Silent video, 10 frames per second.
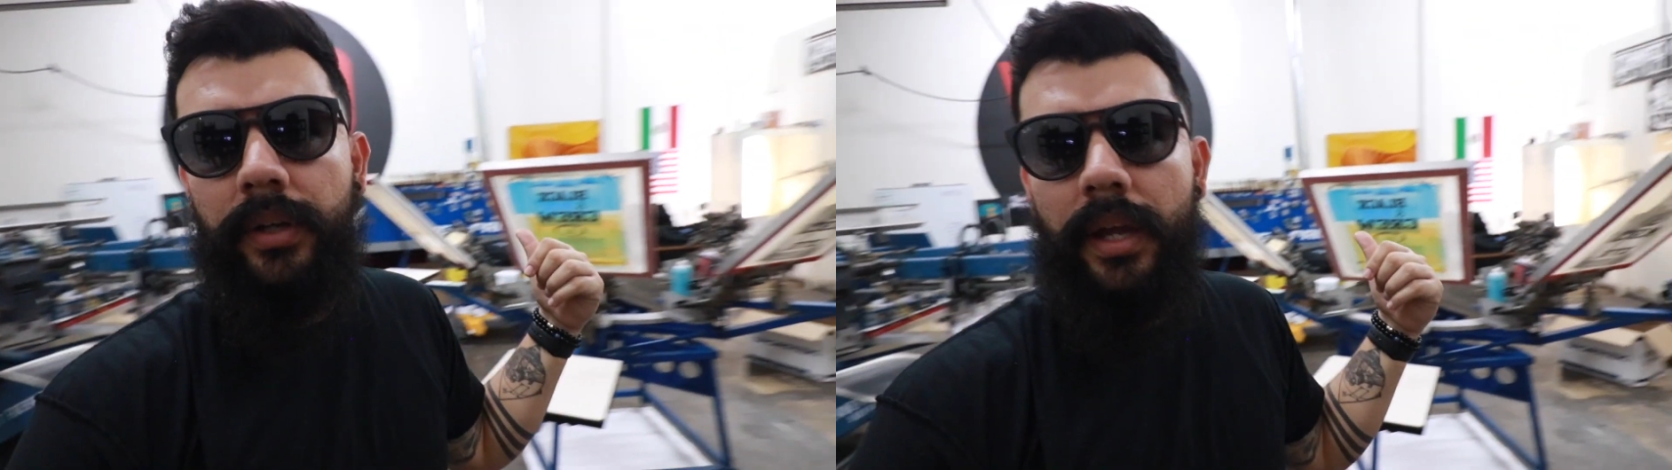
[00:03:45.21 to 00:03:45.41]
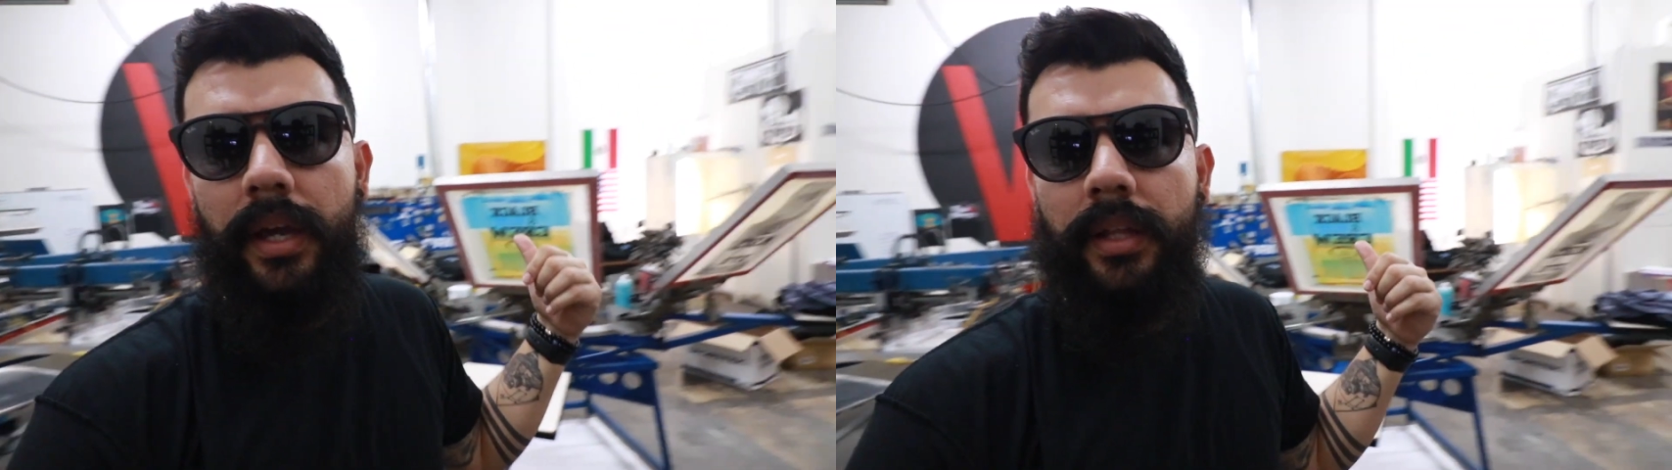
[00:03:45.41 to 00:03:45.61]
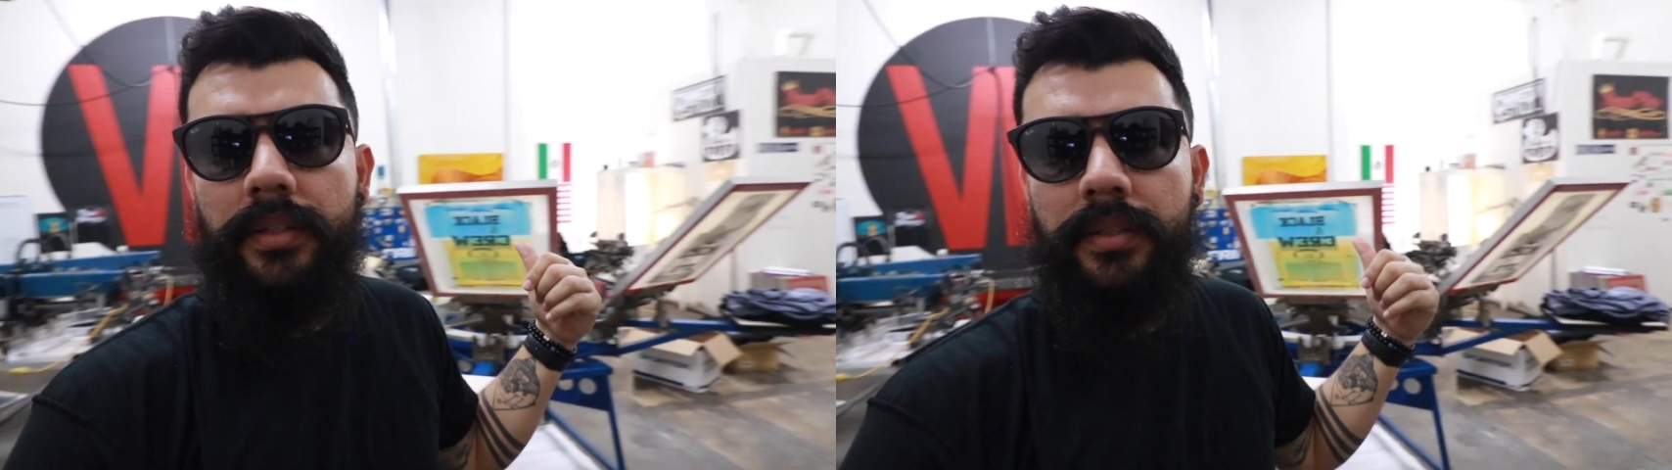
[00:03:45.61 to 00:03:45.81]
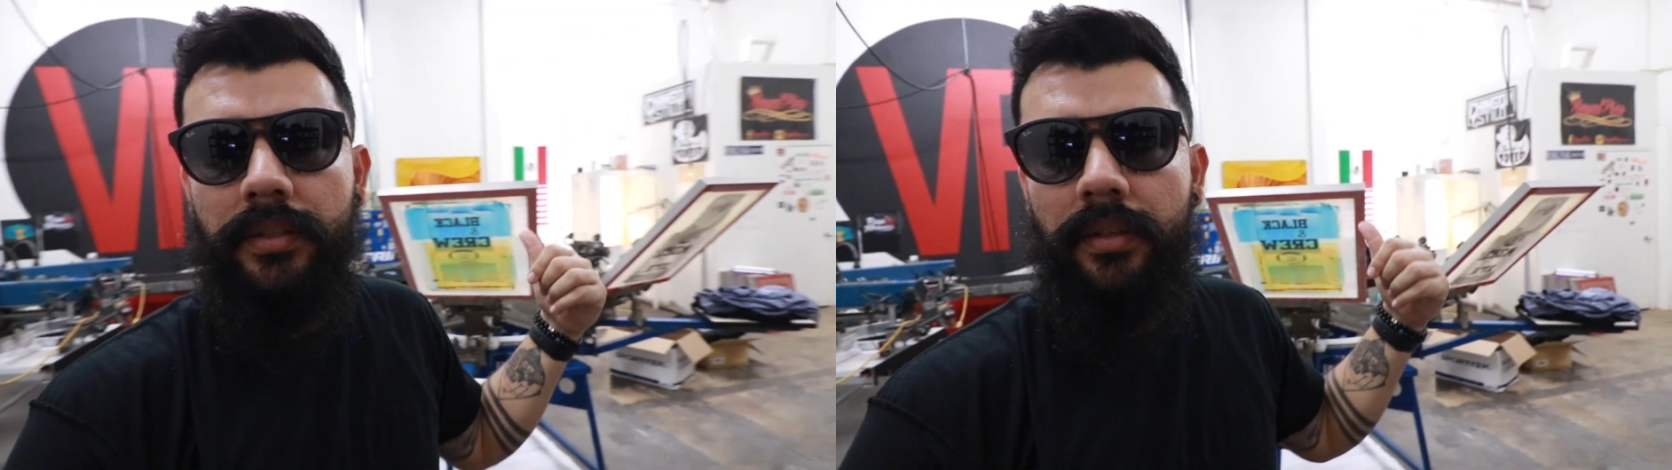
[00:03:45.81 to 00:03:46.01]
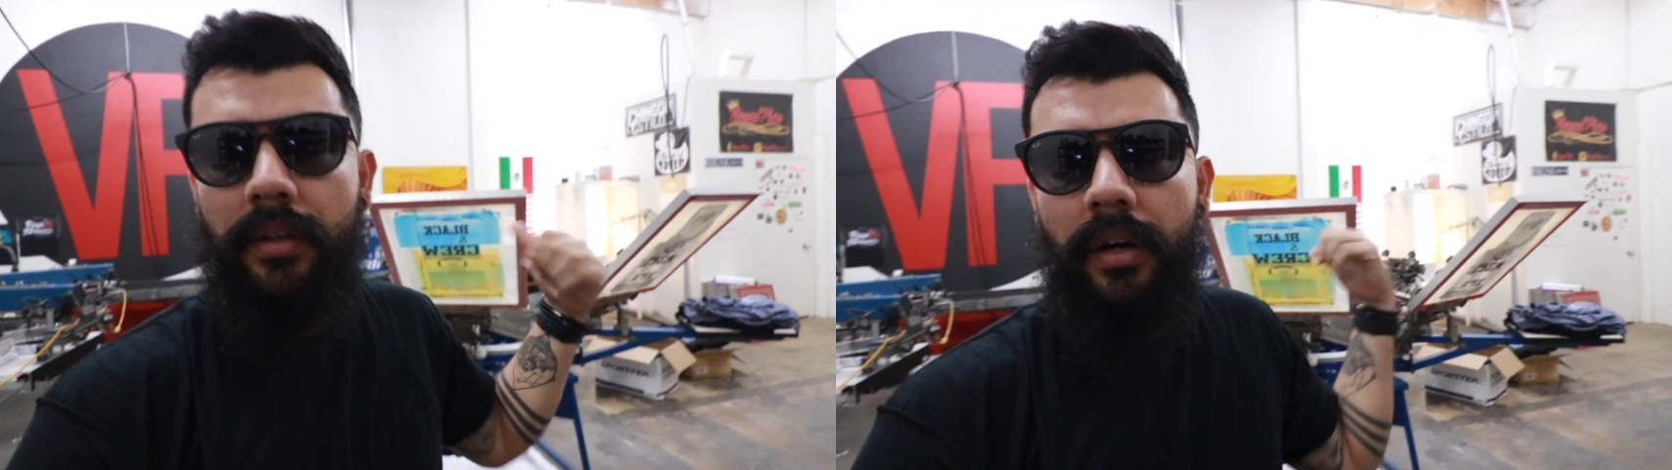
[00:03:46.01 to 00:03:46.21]
hands
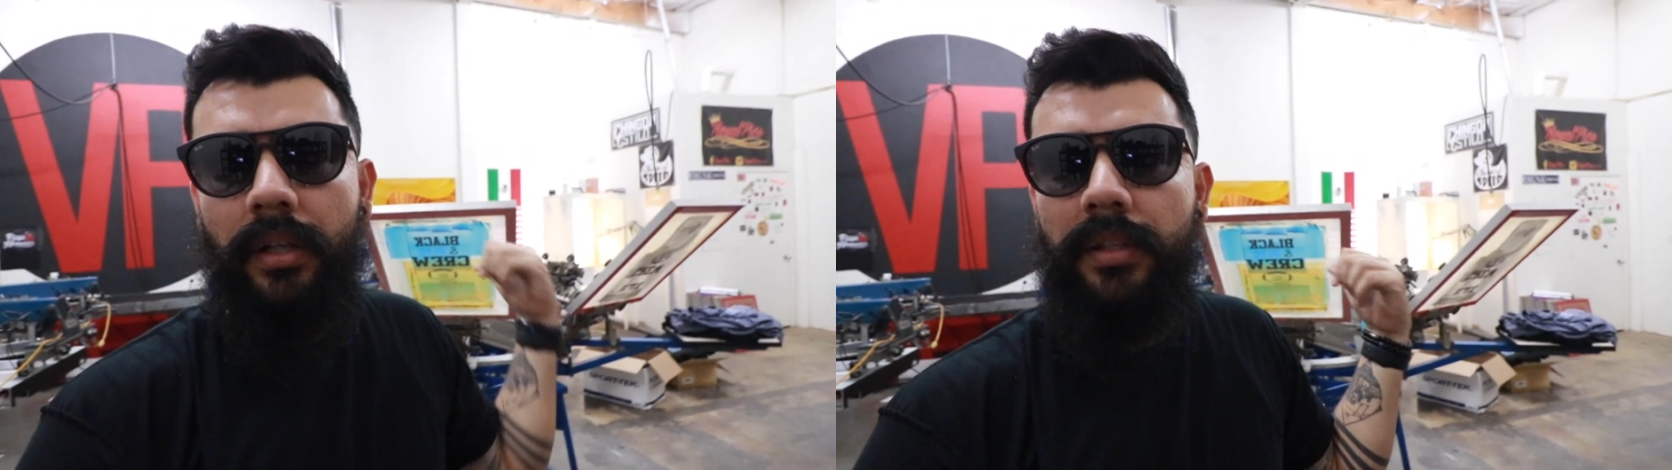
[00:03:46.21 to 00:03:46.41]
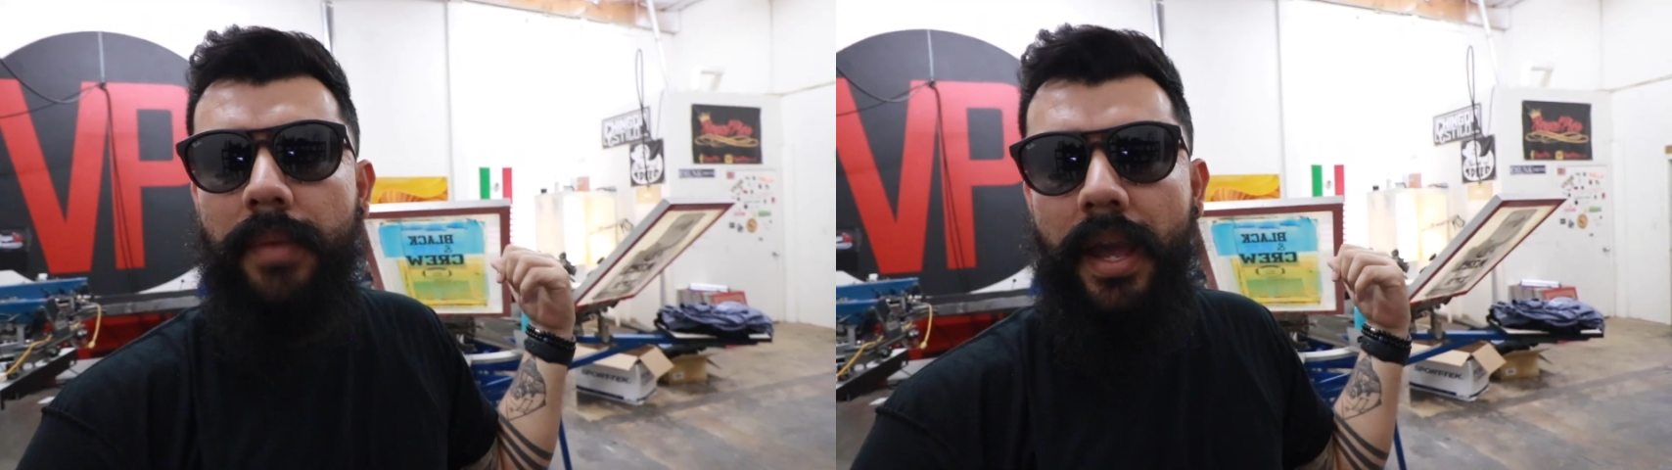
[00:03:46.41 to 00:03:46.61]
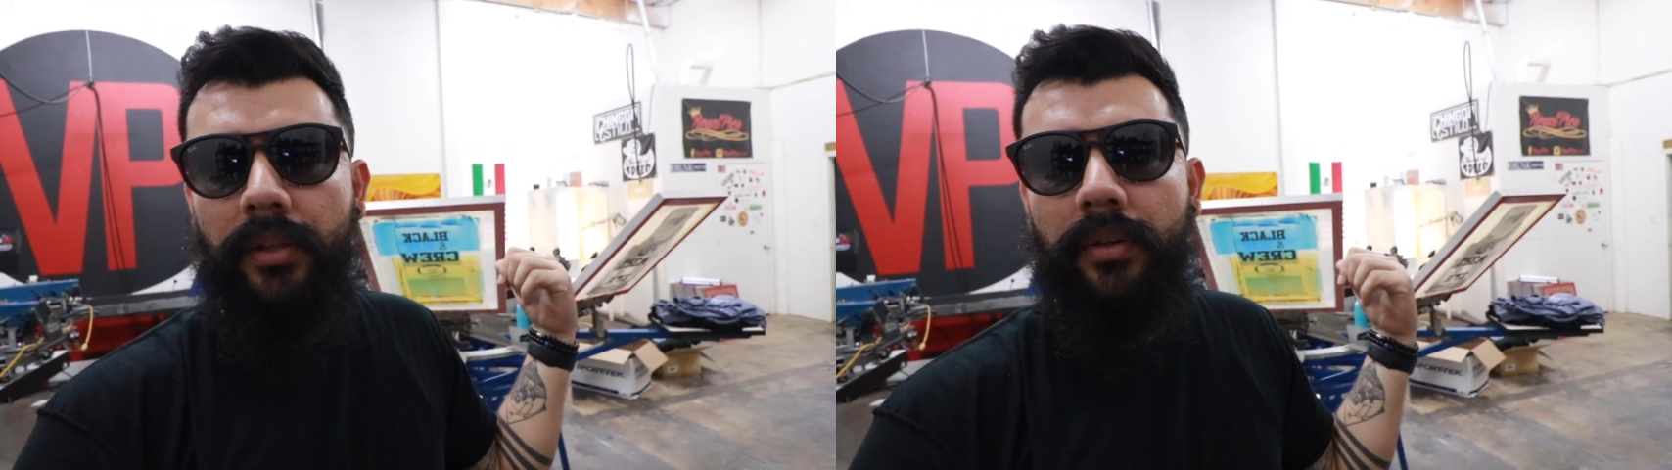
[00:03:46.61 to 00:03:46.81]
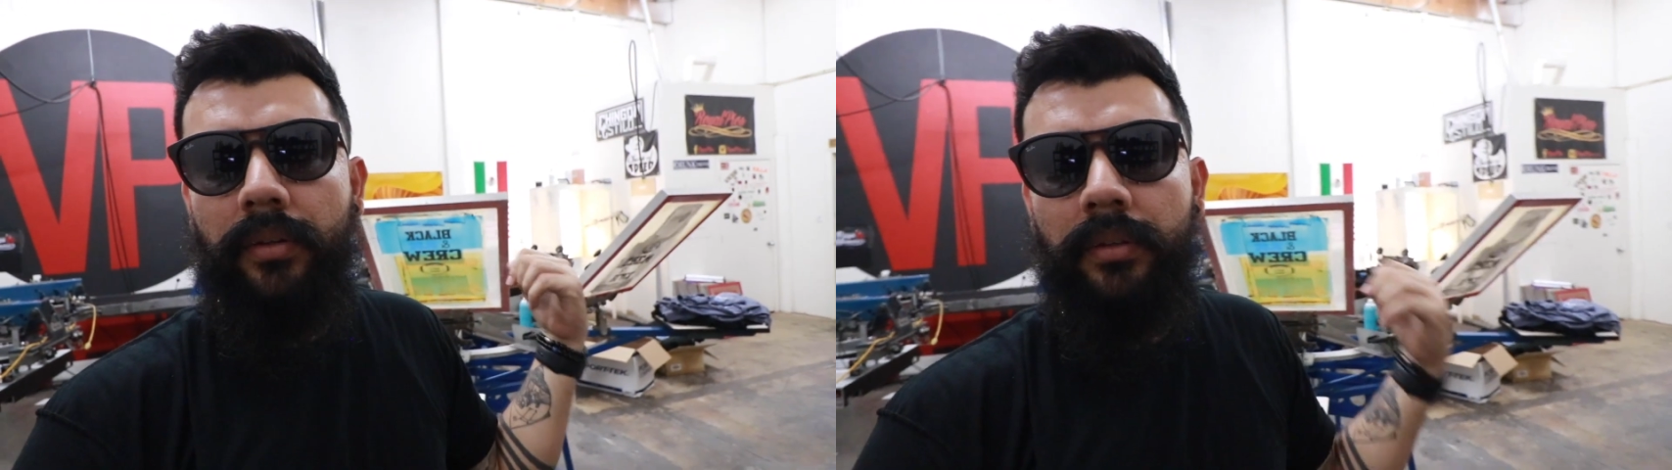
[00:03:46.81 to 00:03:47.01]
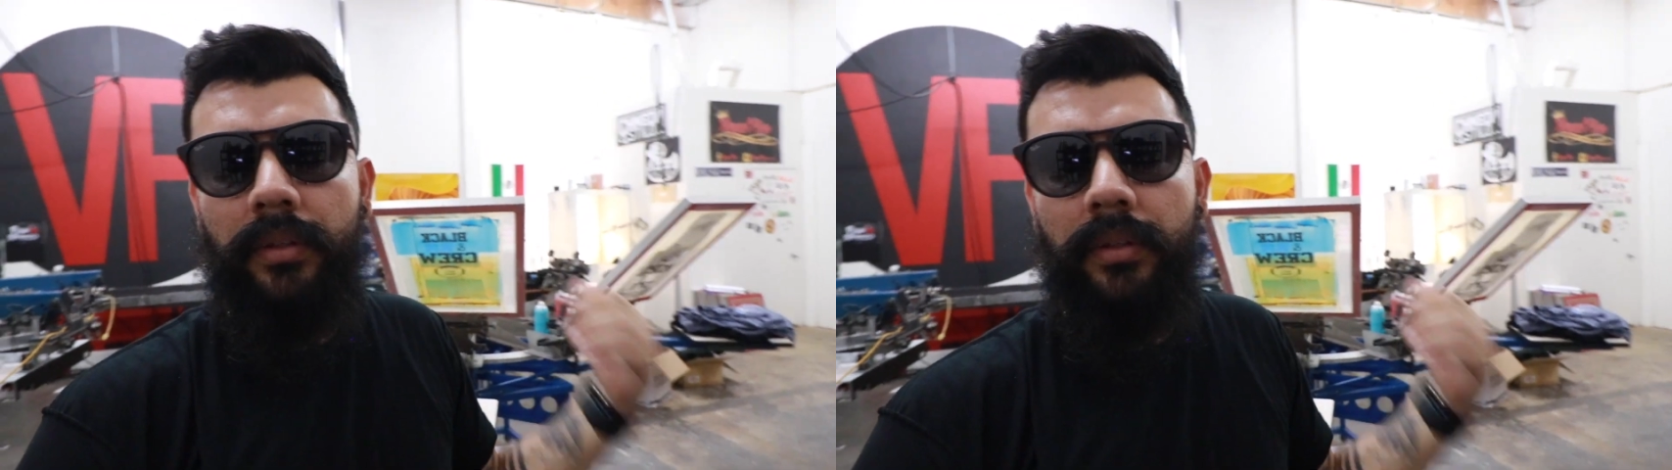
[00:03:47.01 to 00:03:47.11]
on the manual,